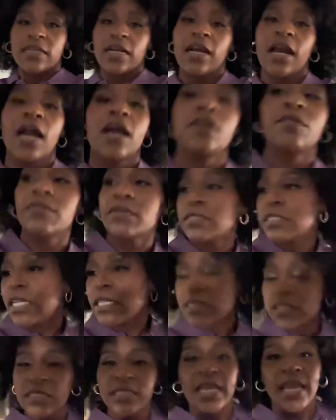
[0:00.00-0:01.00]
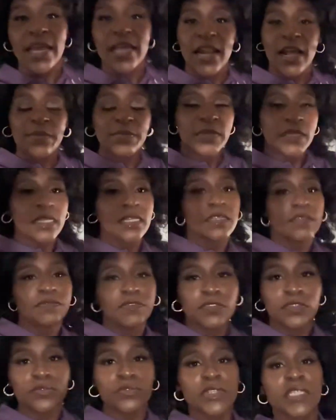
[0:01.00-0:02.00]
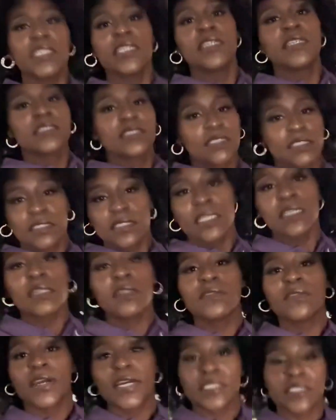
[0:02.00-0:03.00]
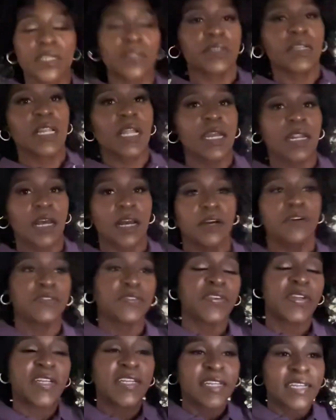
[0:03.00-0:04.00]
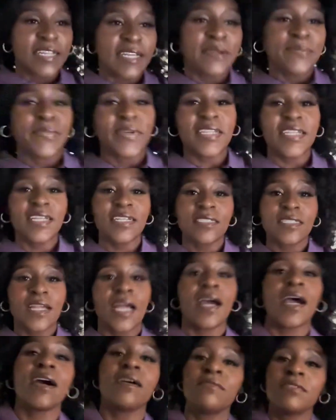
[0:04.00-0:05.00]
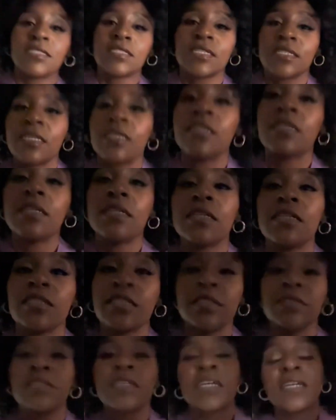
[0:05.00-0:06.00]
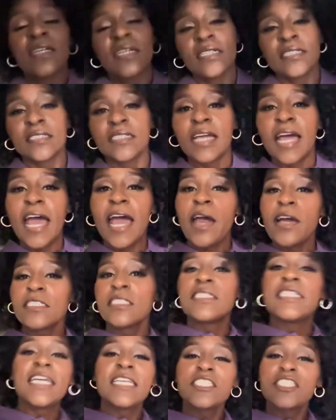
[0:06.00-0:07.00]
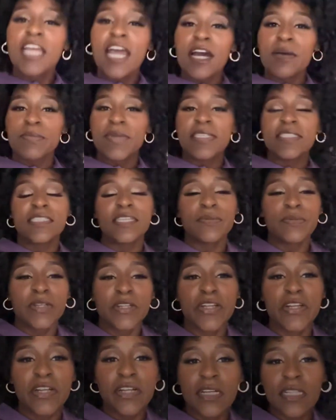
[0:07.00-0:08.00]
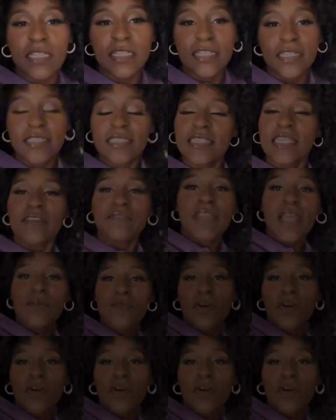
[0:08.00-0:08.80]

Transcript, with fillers: I, that's sad. I've been here for three years and still don't know how to turn the light off. But yes, y'all, I, uh, I'll let y'all meet some of the girlies if they